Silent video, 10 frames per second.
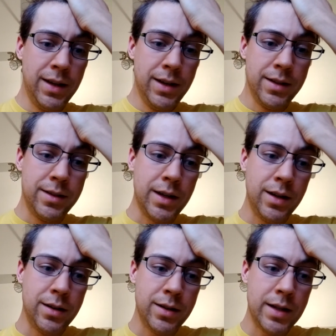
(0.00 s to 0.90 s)

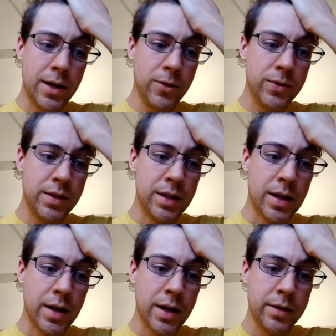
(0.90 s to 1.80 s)
Satan doubts,
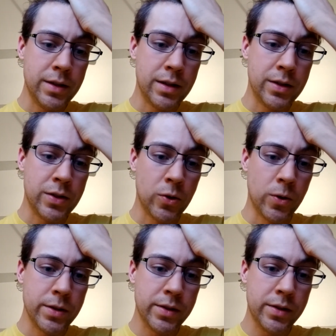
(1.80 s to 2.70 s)
denies, and
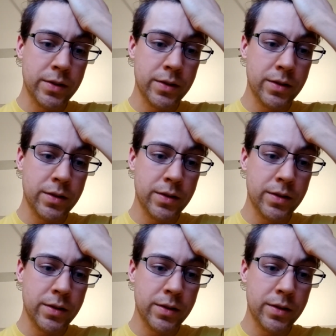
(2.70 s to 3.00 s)
distorts